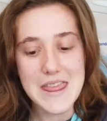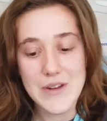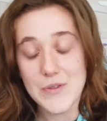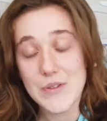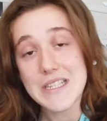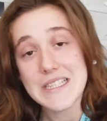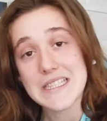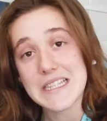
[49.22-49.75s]
The
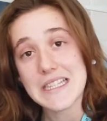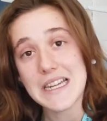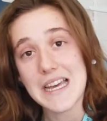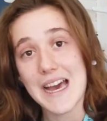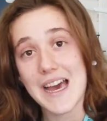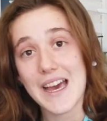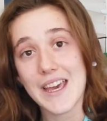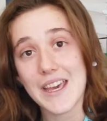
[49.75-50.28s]
reason
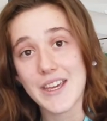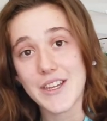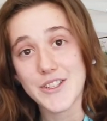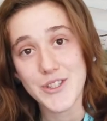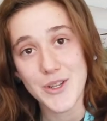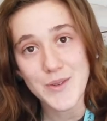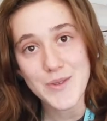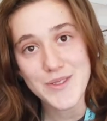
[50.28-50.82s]
I
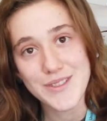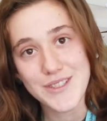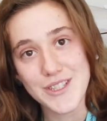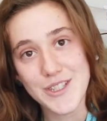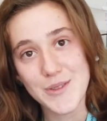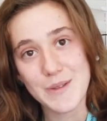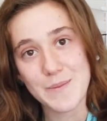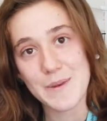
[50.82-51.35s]
chose to
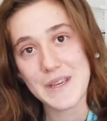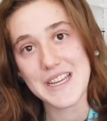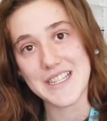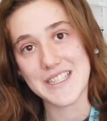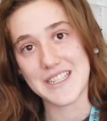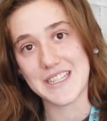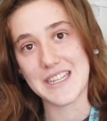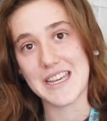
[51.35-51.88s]
do a
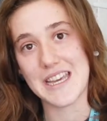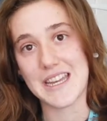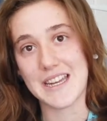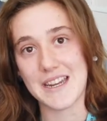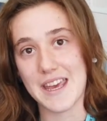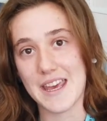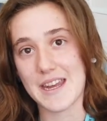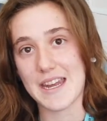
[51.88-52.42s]
PhD
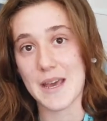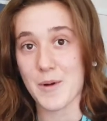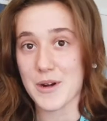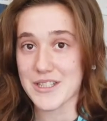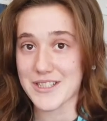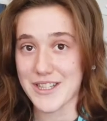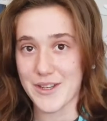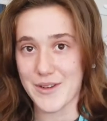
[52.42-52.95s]
in an
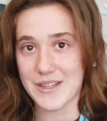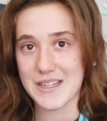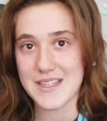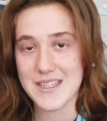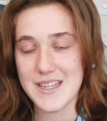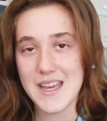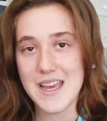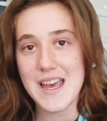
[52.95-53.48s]
MRC
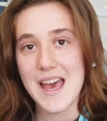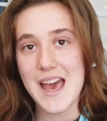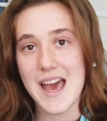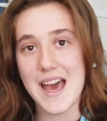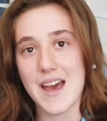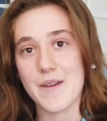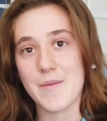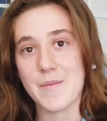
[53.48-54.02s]
unit
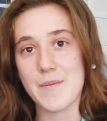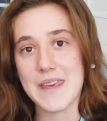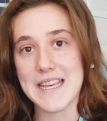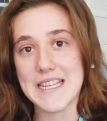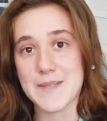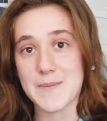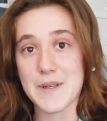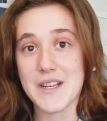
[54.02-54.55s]
um,
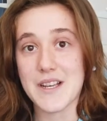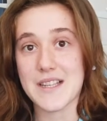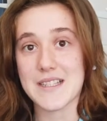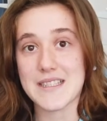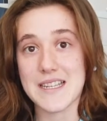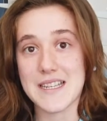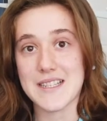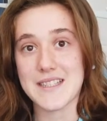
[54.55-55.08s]
is
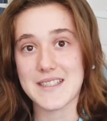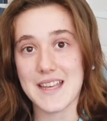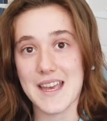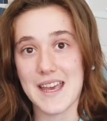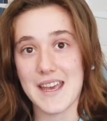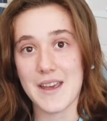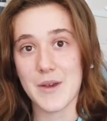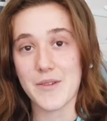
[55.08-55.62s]
because it's
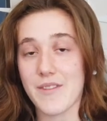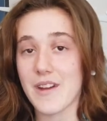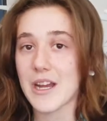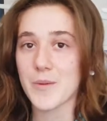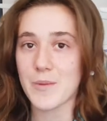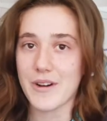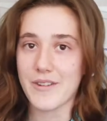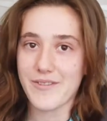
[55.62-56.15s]
a
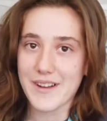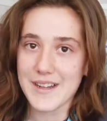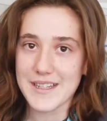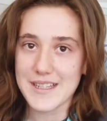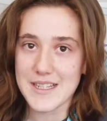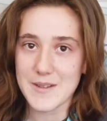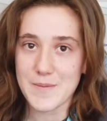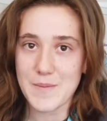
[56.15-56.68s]
very well
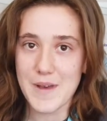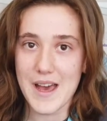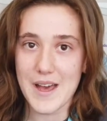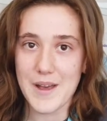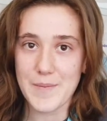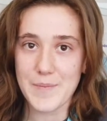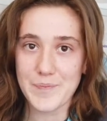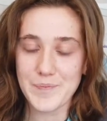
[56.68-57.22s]
funded
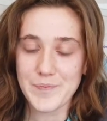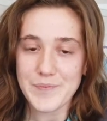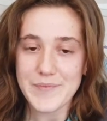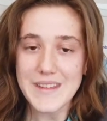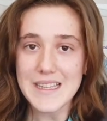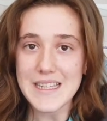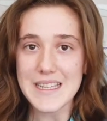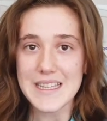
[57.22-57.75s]
um,
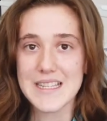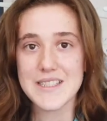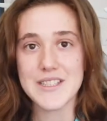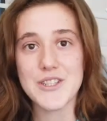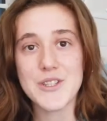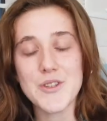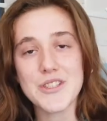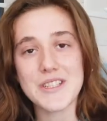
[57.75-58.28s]

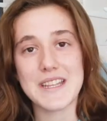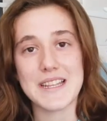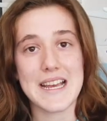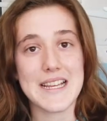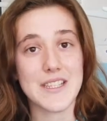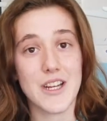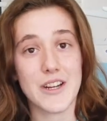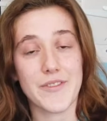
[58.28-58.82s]
institution that
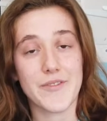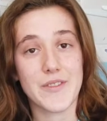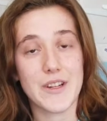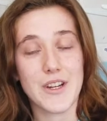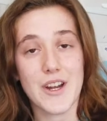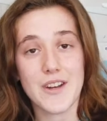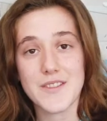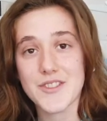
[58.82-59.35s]
has a lot, of,
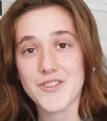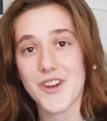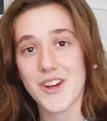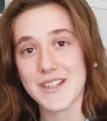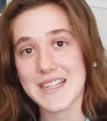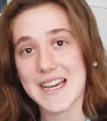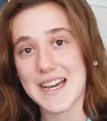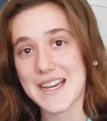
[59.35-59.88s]
a lot of
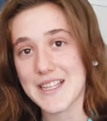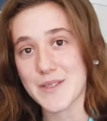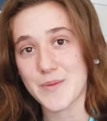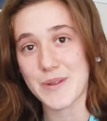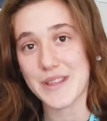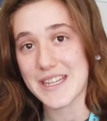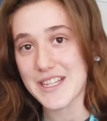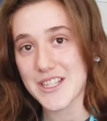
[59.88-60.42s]
strong
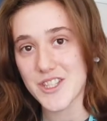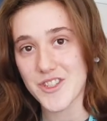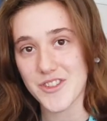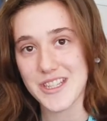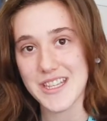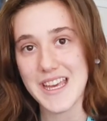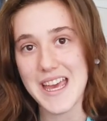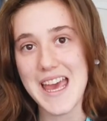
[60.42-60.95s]
ties with
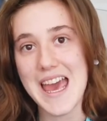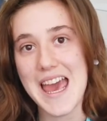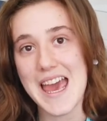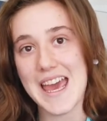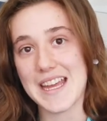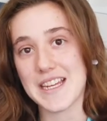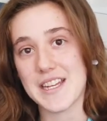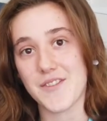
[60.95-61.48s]
industry
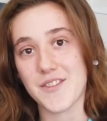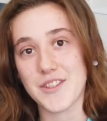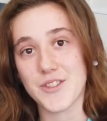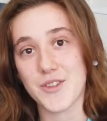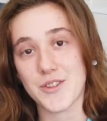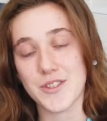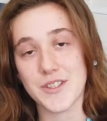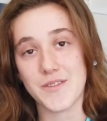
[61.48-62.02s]
and different
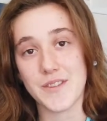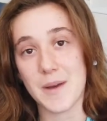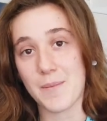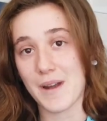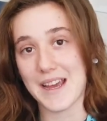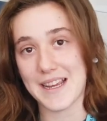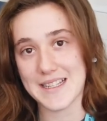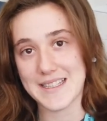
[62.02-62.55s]
sorts of
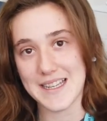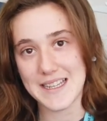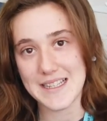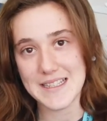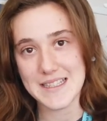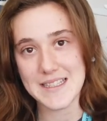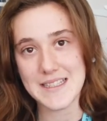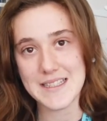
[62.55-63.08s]
applied
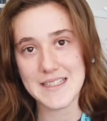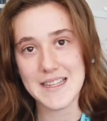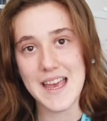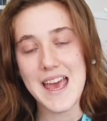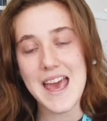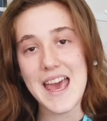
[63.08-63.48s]
sciences.